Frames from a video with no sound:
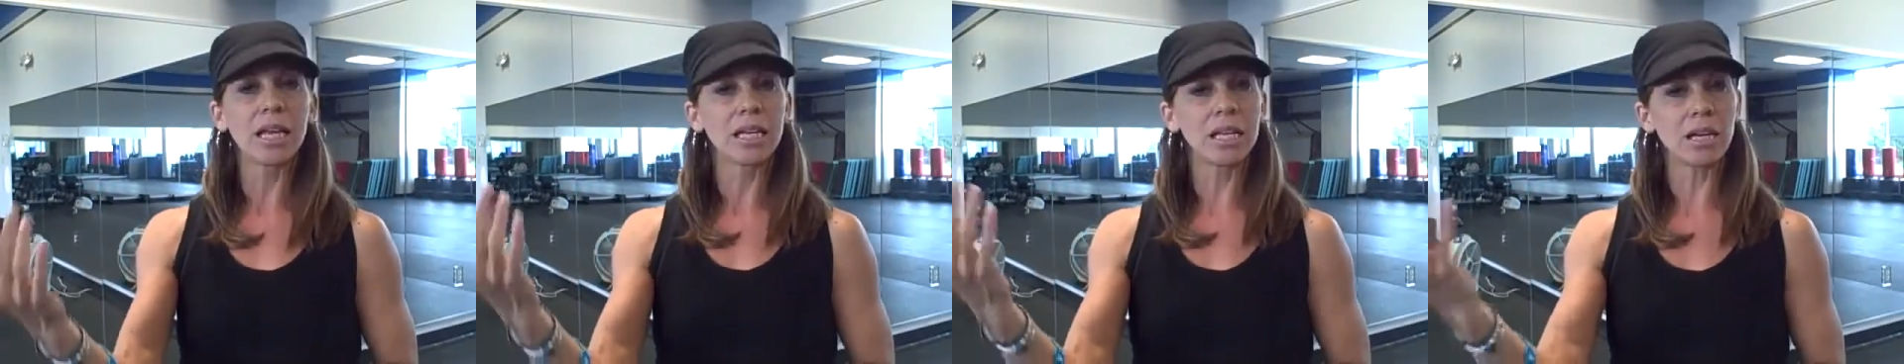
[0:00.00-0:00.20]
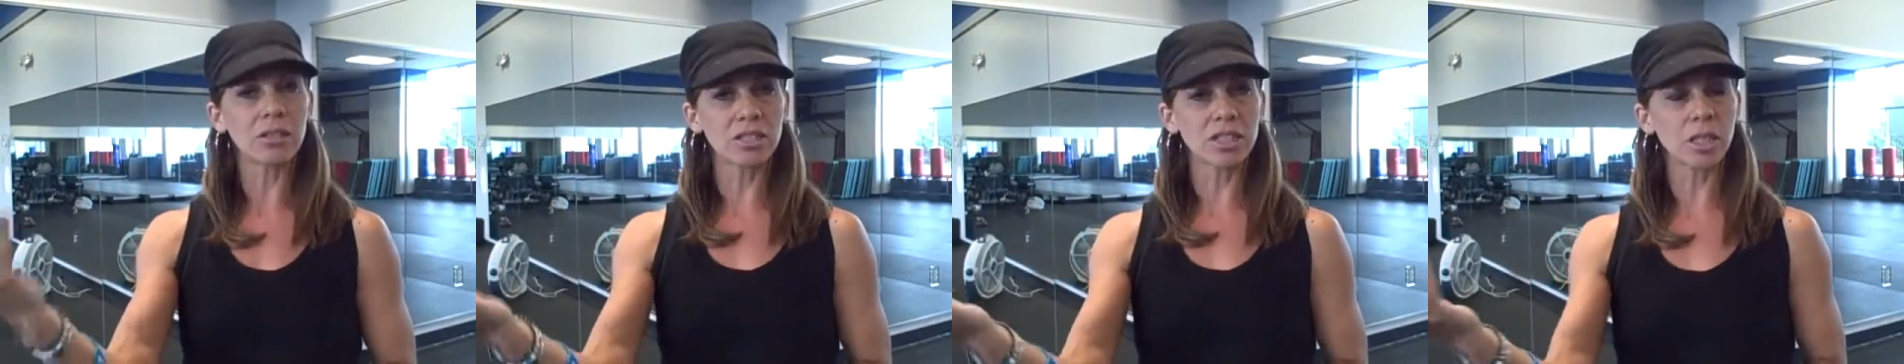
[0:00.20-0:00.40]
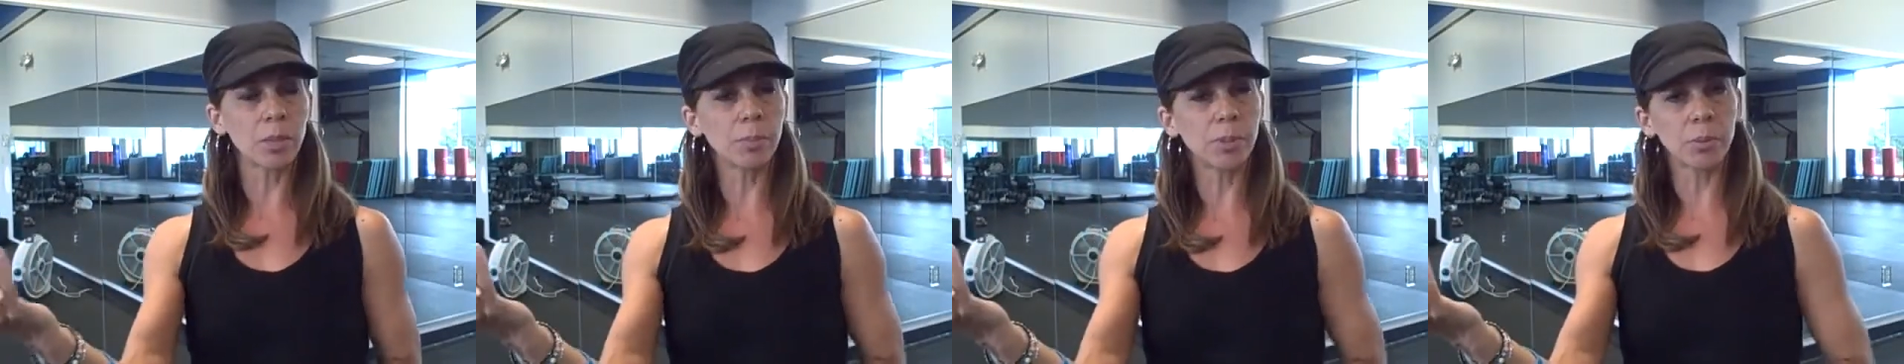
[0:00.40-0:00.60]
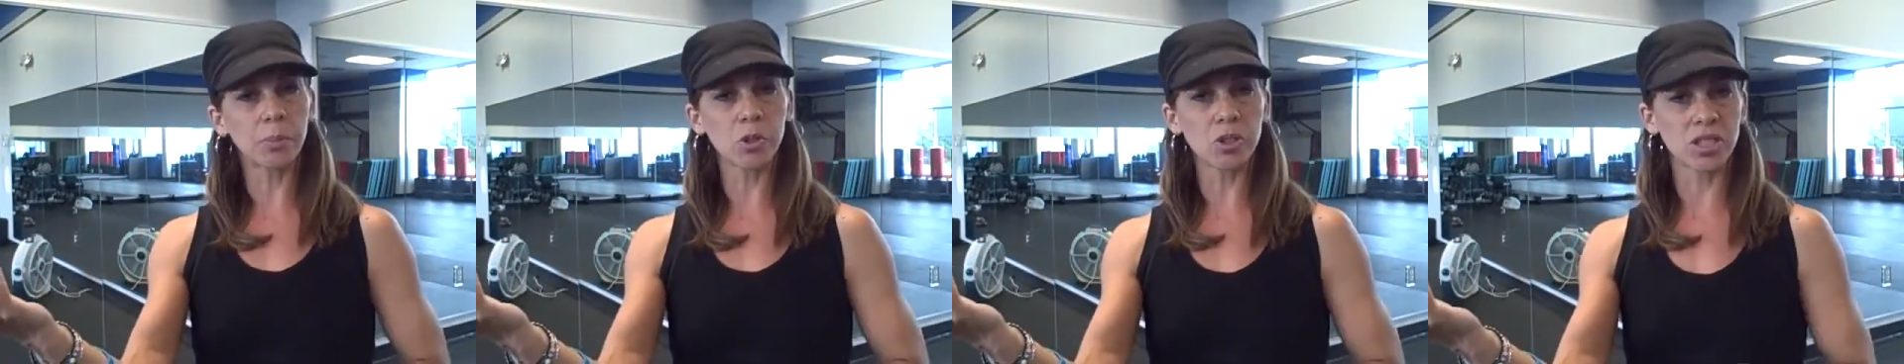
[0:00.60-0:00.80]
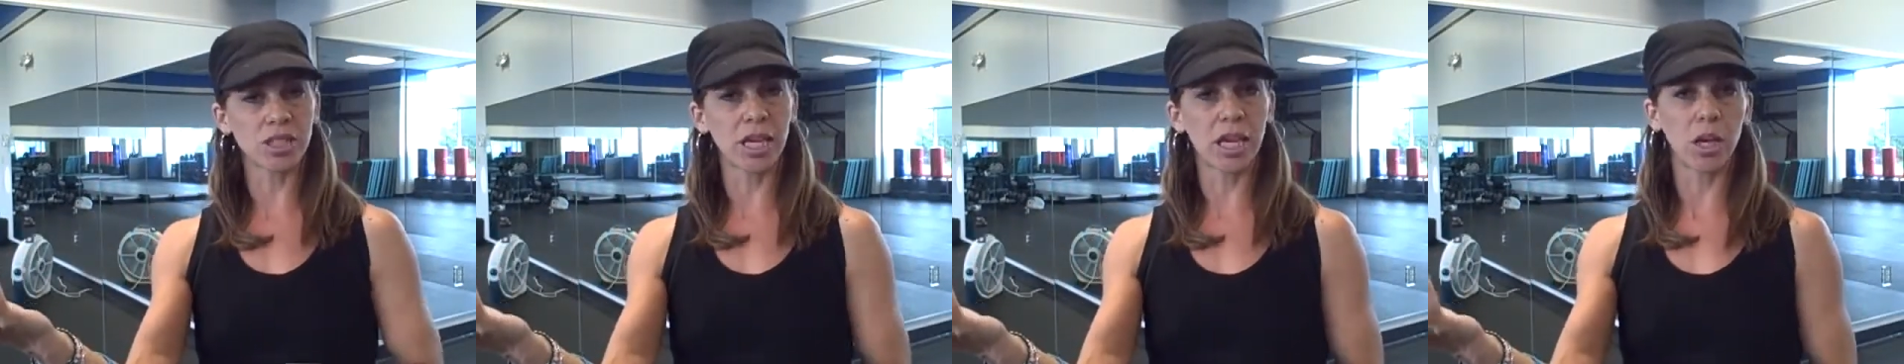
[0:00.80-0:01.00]
Now, some
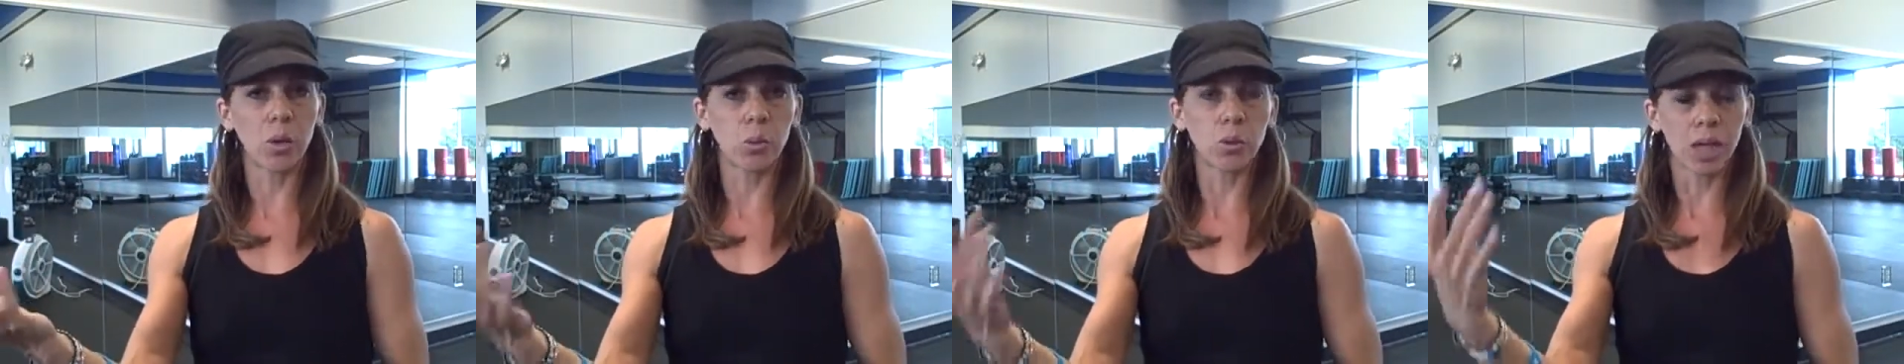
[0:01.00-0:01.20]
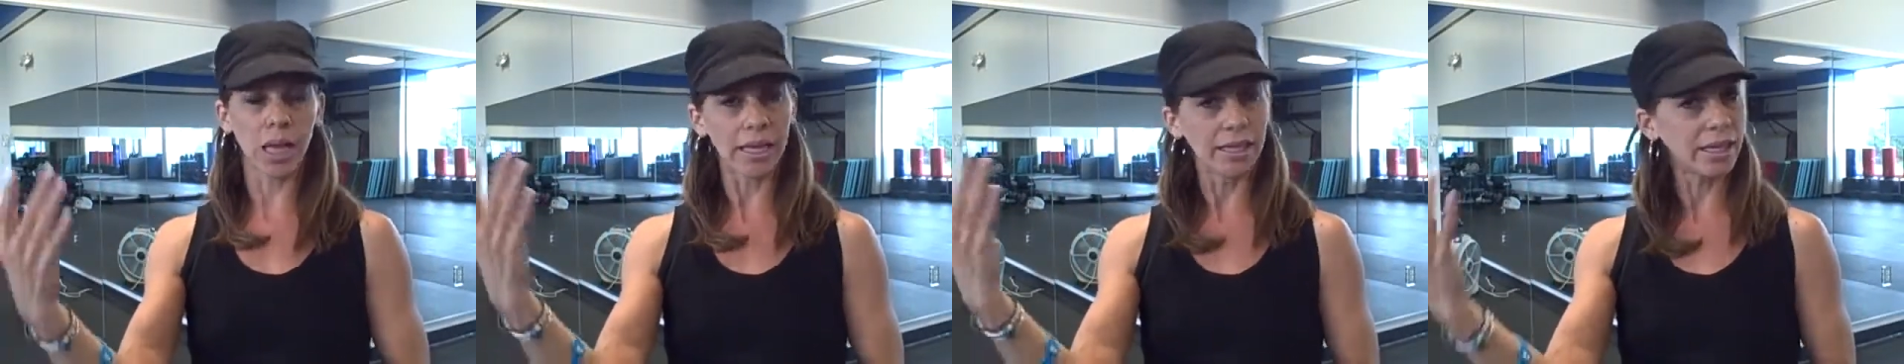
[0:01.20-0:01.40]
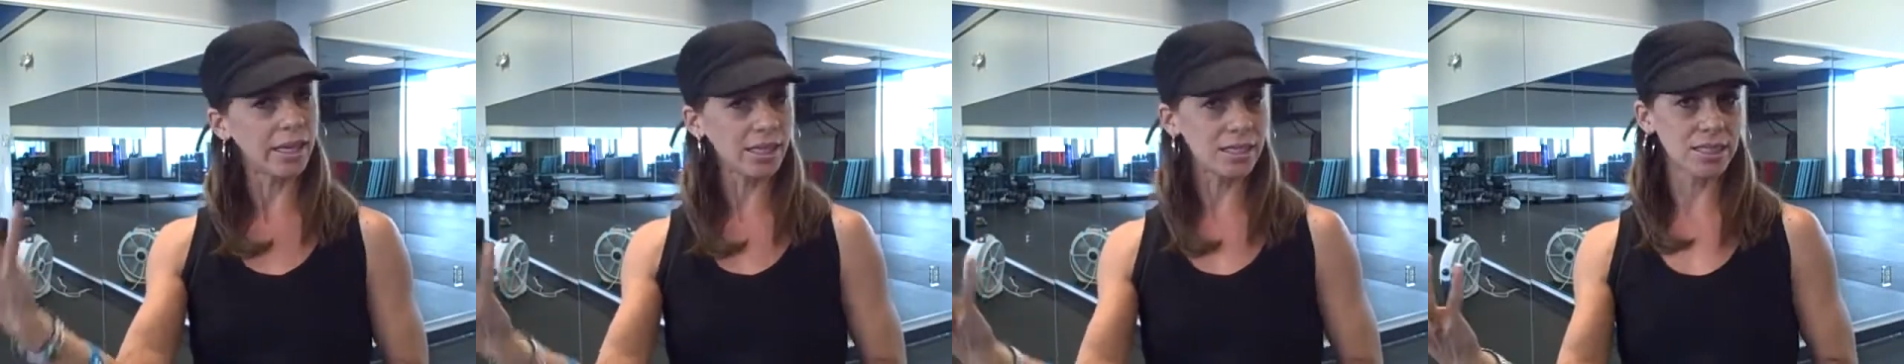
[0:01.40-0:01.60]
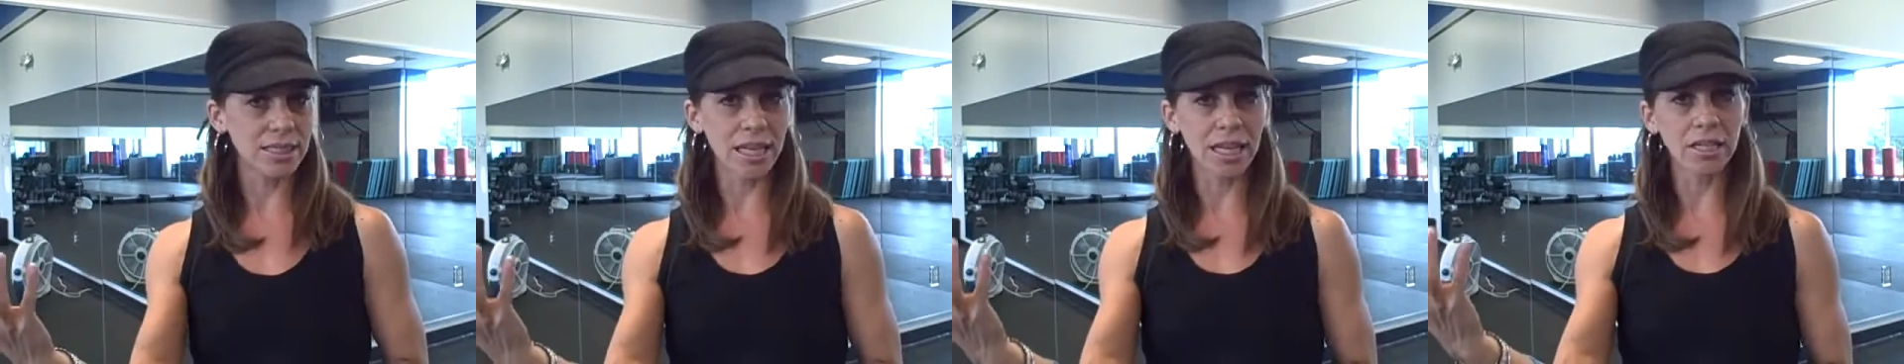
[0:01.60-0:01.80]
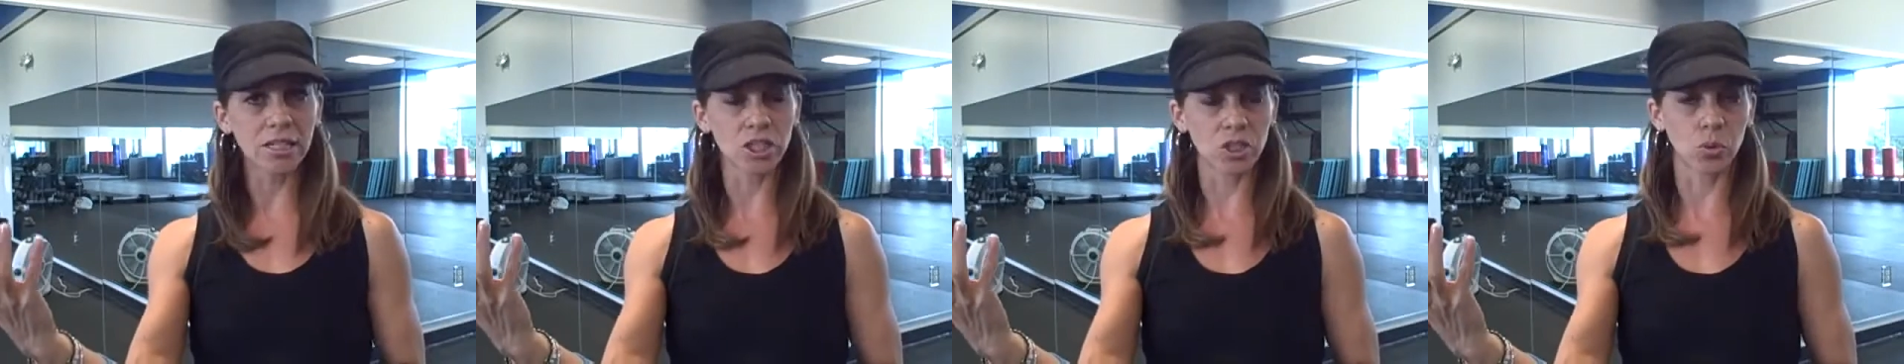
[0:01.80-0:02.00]
people say, well, I can't
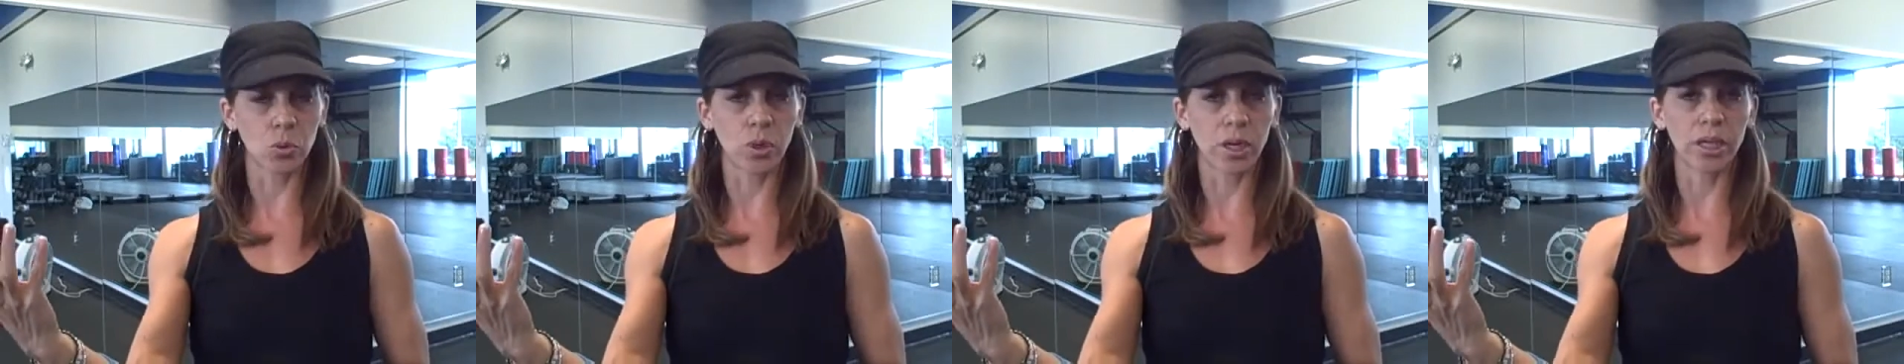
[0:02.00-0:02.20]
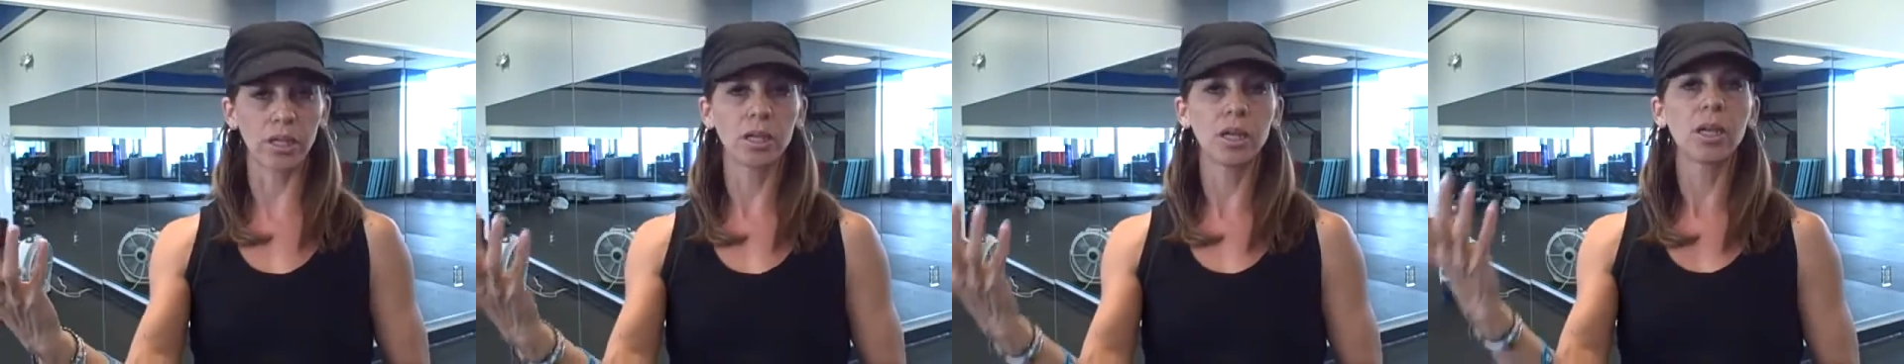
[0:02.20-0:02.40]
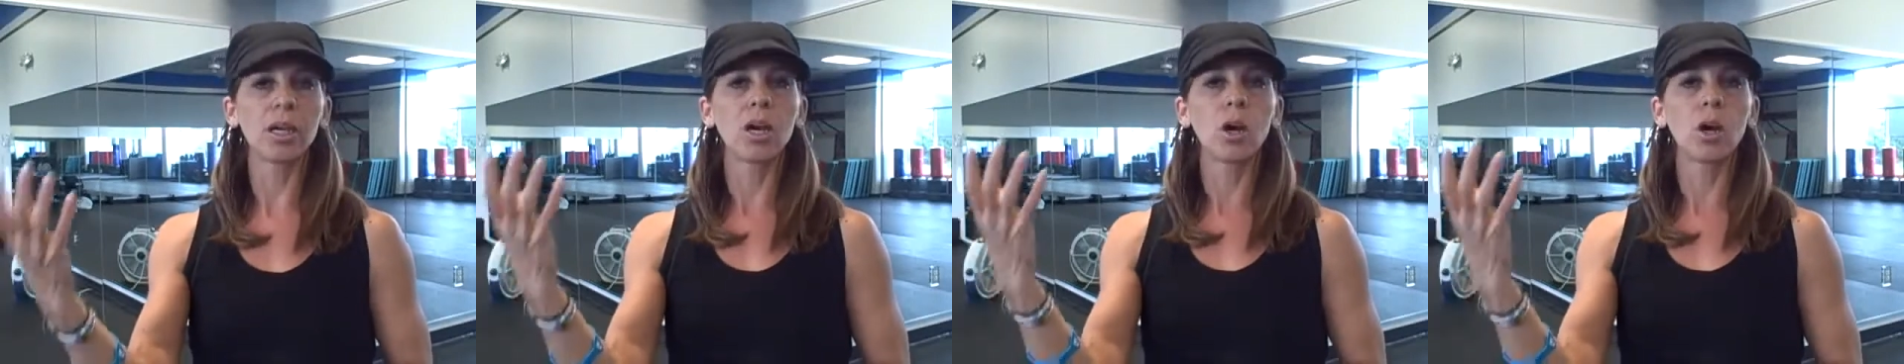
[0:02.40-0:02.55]
take soy.